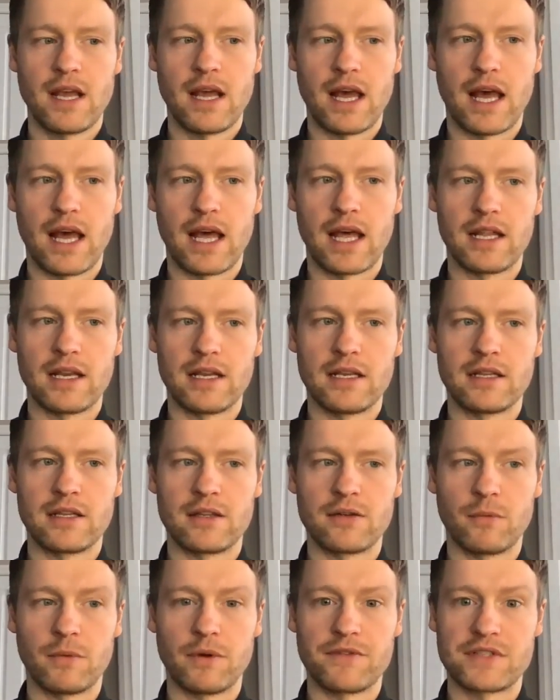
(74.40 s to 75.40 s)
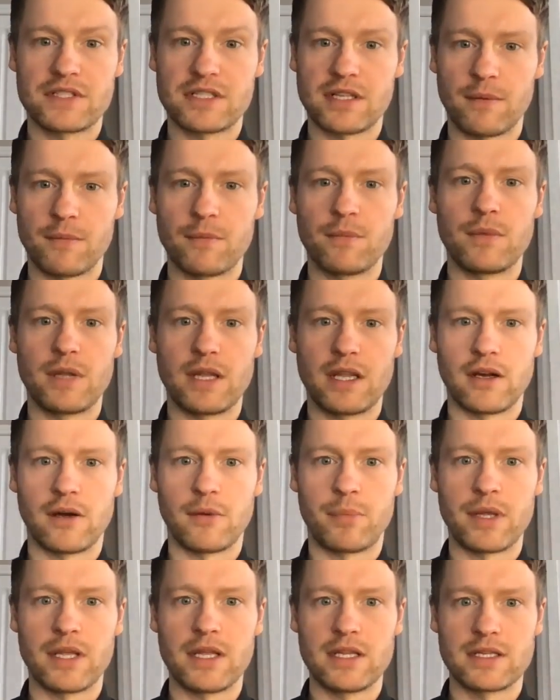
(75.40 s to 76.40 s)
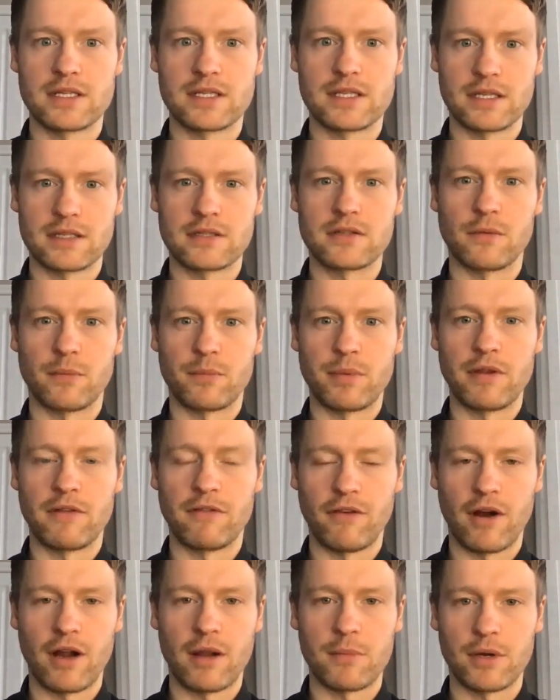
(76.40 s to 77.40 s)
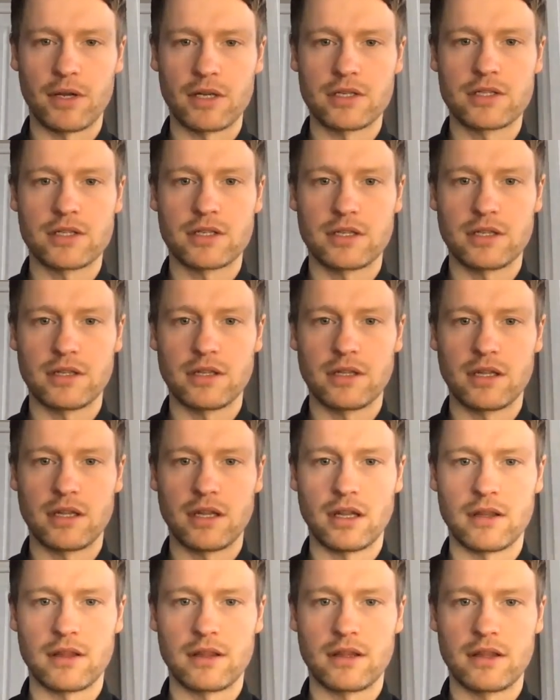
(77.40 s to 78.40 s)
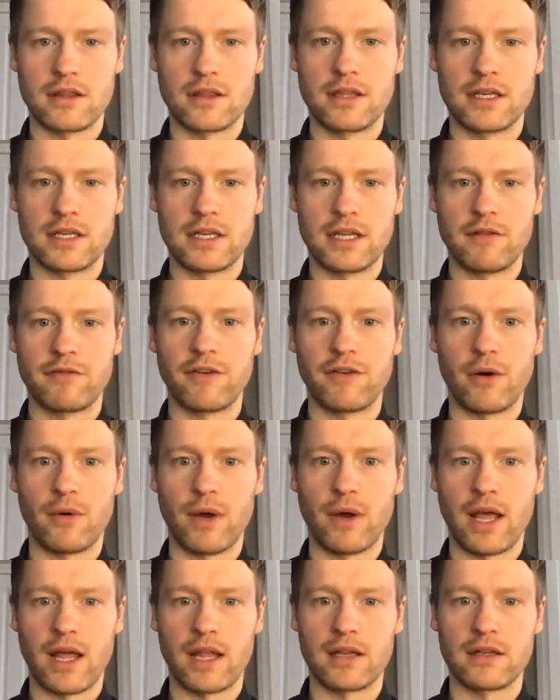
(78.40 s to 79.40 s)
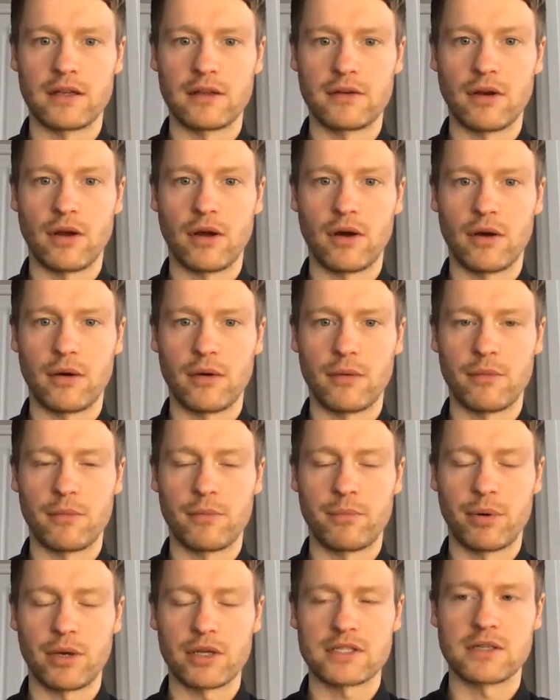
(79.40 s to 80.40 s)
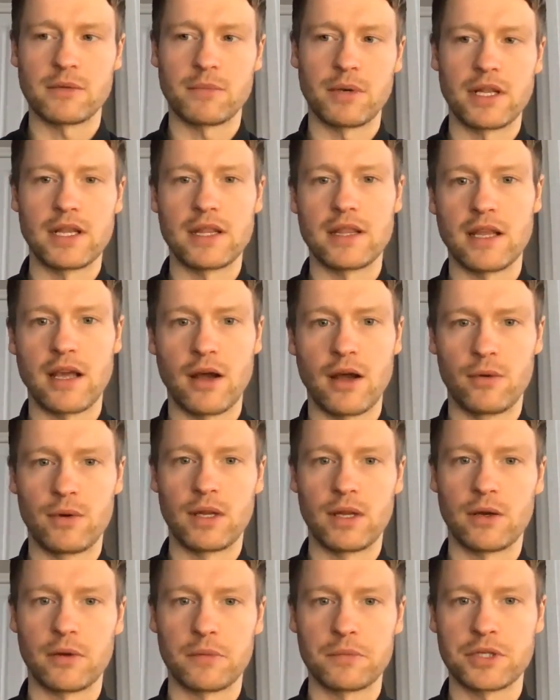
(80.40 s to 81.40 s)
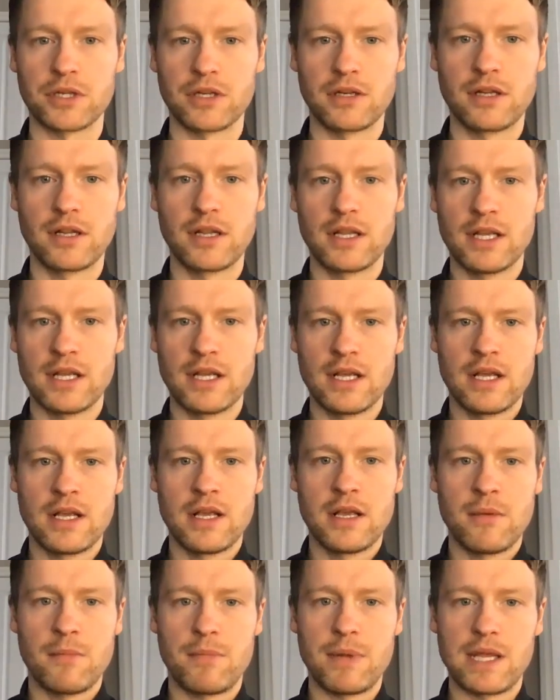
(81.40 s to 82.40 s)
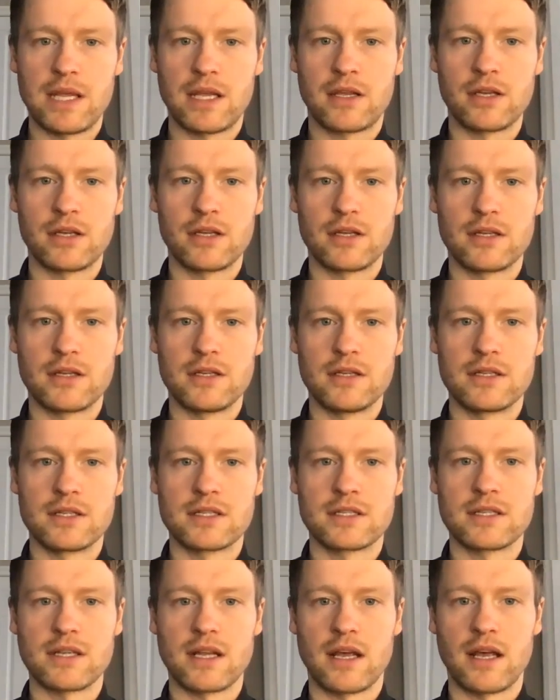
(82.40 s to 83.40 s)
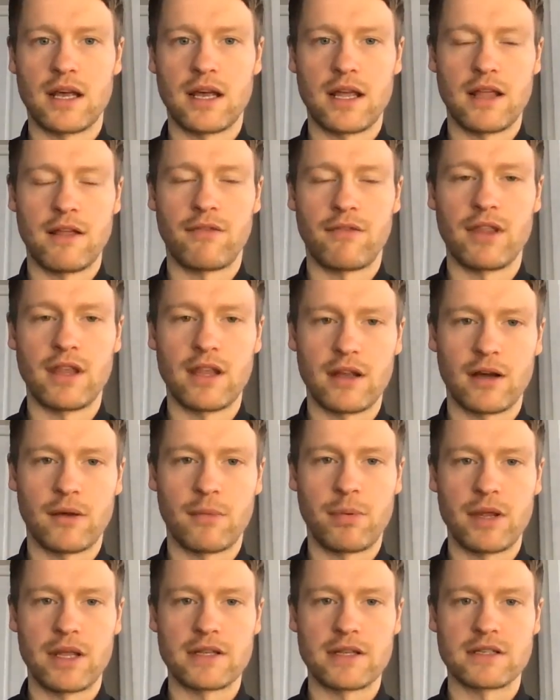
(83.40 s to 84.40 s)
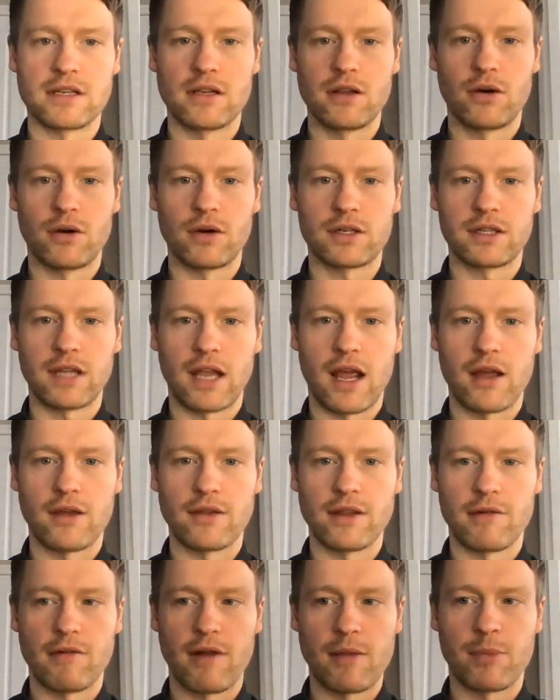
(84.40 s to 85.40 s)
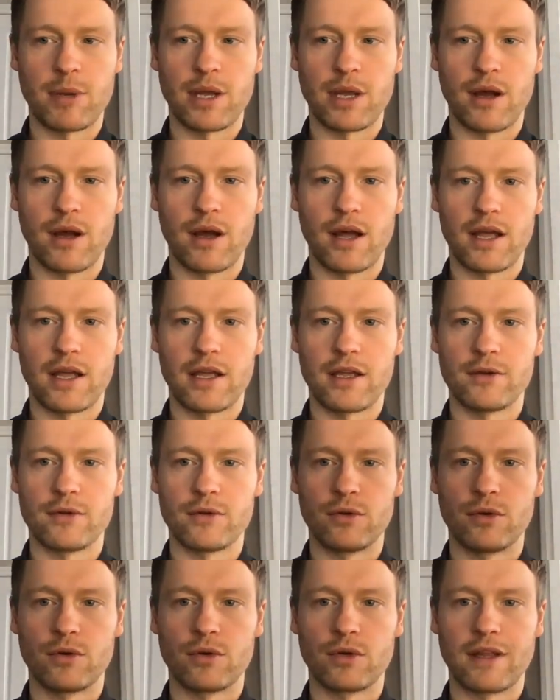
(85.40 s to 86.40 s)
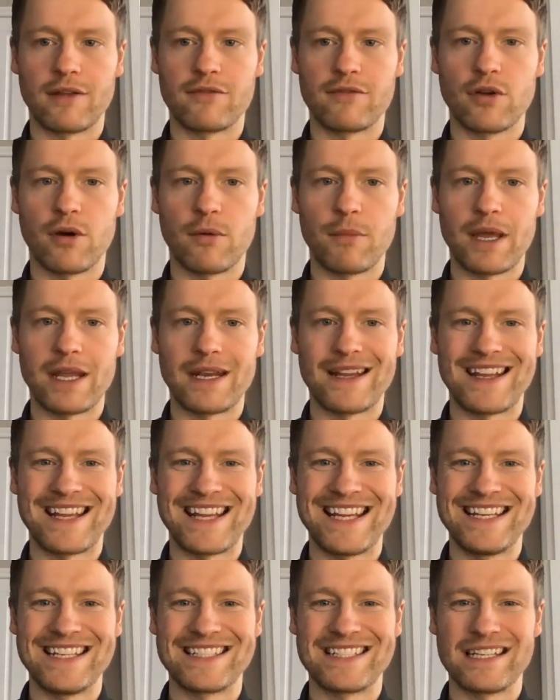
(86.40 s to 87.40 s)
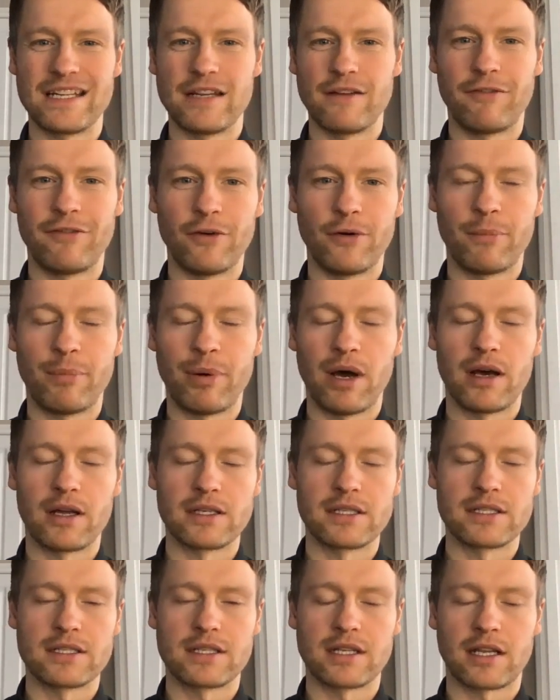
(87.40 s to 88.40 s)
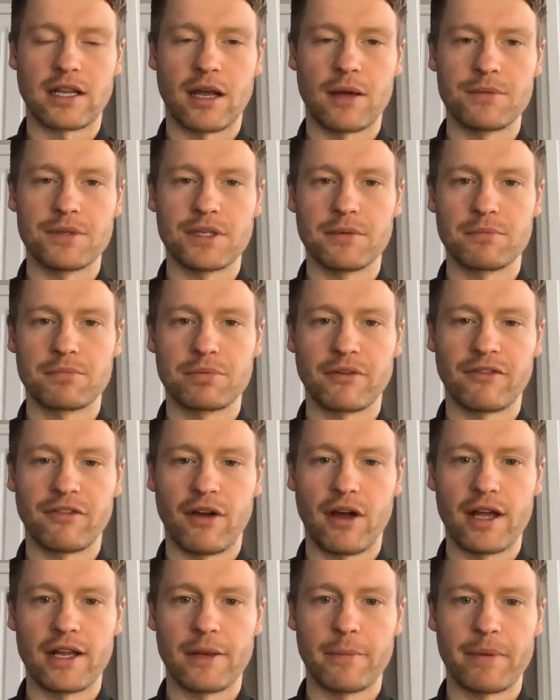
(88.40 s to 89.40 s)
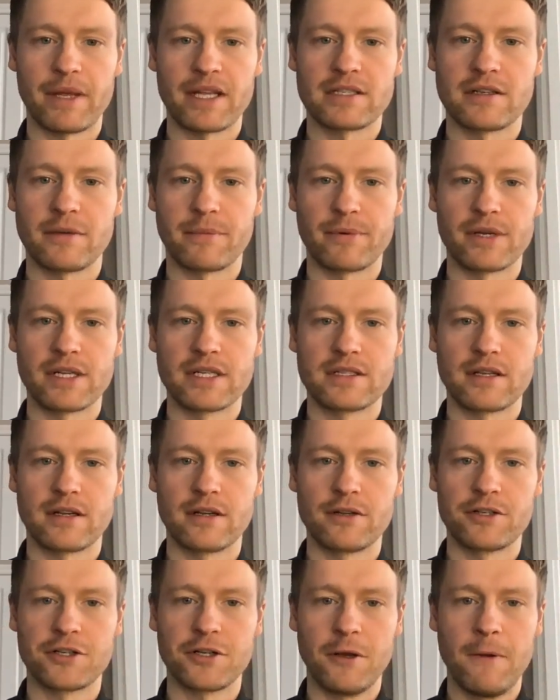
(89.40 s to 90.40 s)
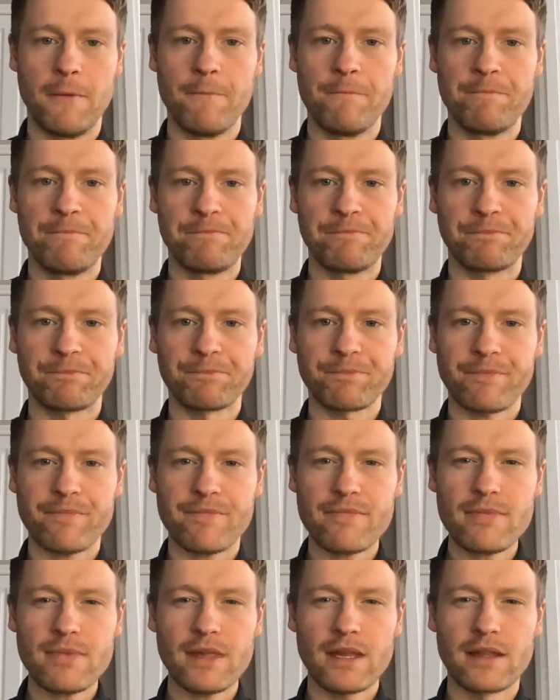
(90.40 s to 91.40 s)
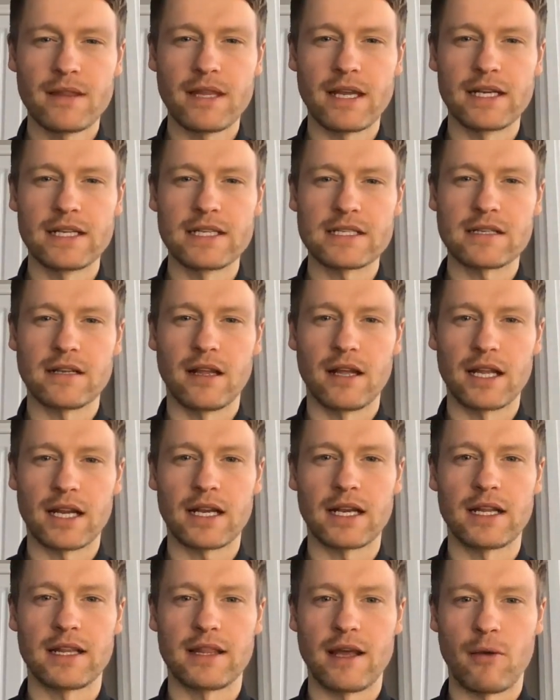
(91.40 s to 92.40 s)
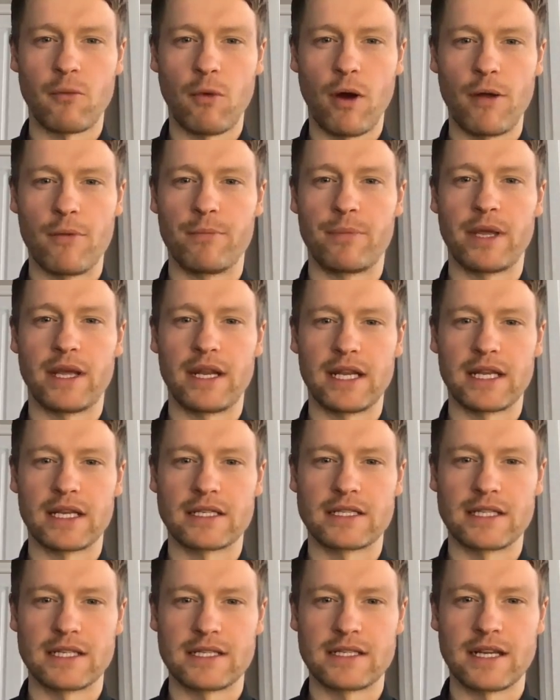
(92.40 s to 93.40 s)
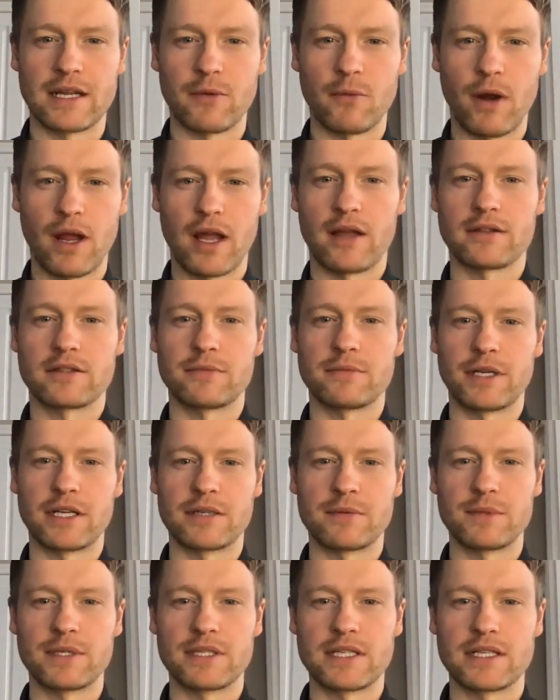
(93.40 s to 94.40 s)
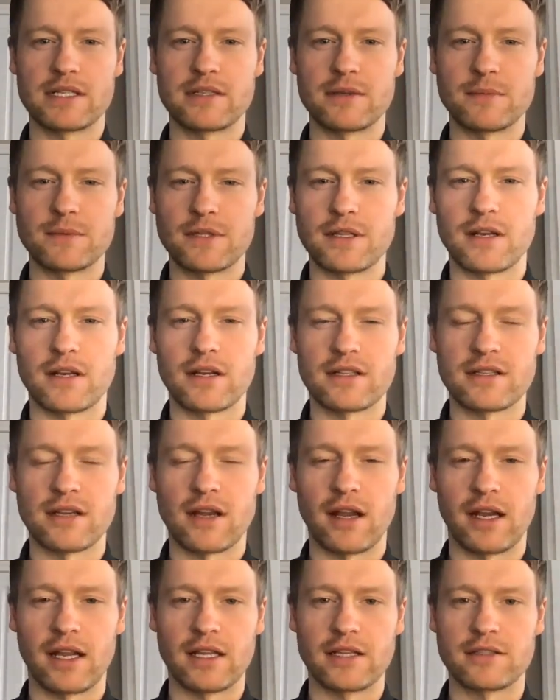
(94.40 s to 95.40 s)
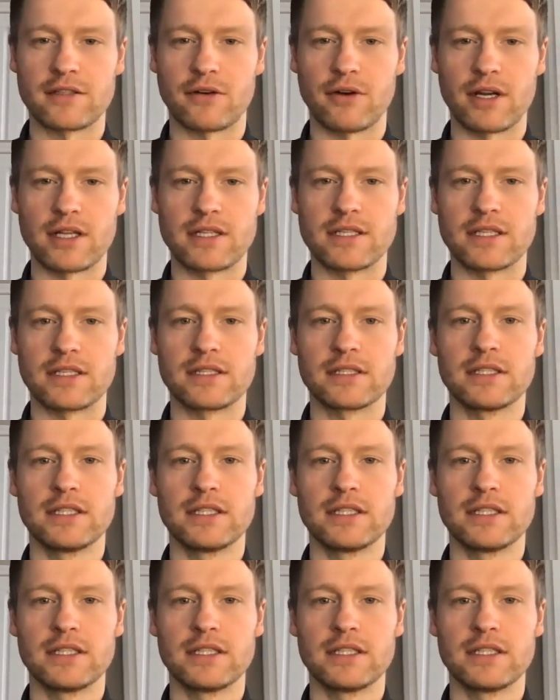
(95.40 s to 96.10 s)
And with some ERPs, this will be very much the default and possibly the only option, because if the ERP has locked down their API or they've not made it easy for partners to come in and provide a best of breed solution, then it's likely there won't be any existing warehouse management systems that are tightly integrated.